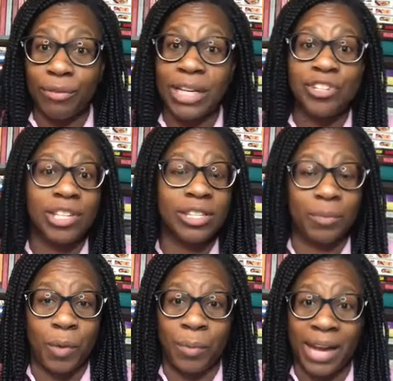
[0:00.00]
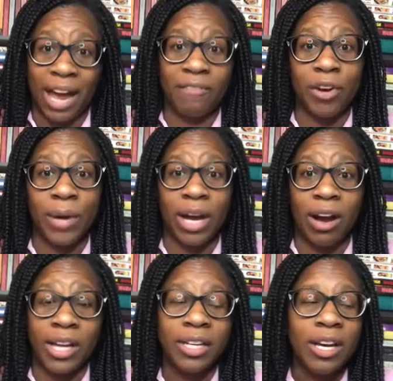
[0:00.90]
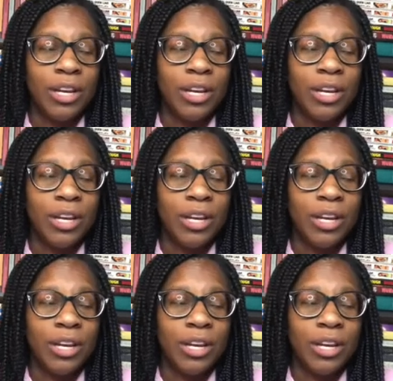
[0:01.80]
regions and what we have going on.